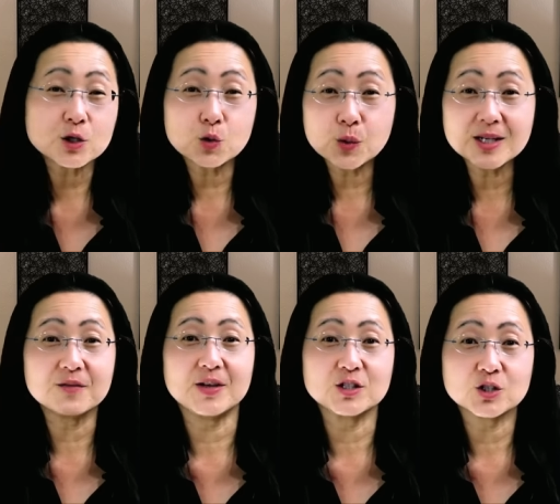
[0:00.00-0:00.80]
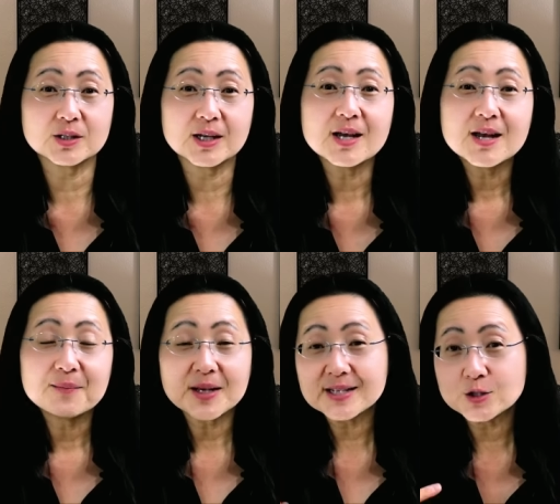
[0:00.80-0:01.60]
you quit eventually
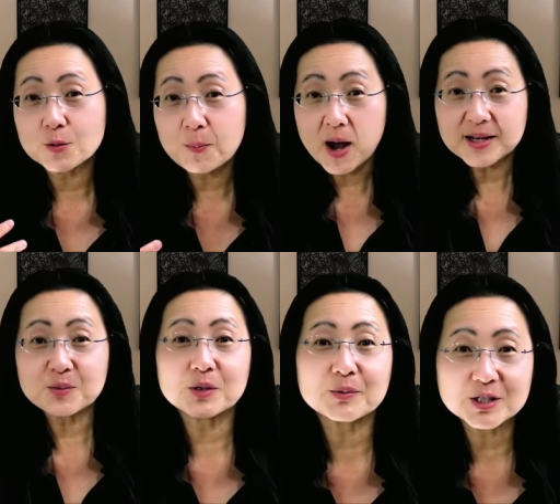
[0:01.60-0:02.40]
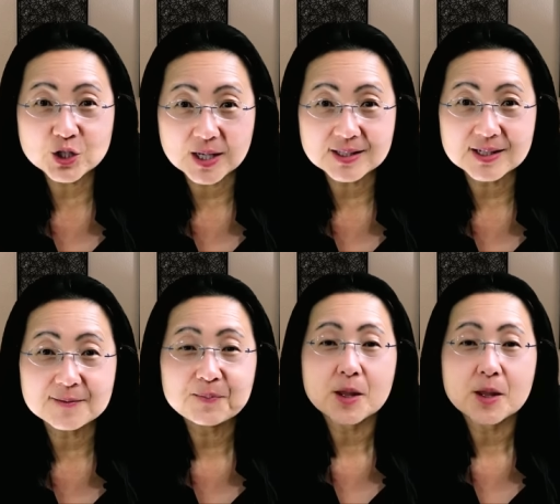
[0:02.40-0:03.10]
because your body will reject it.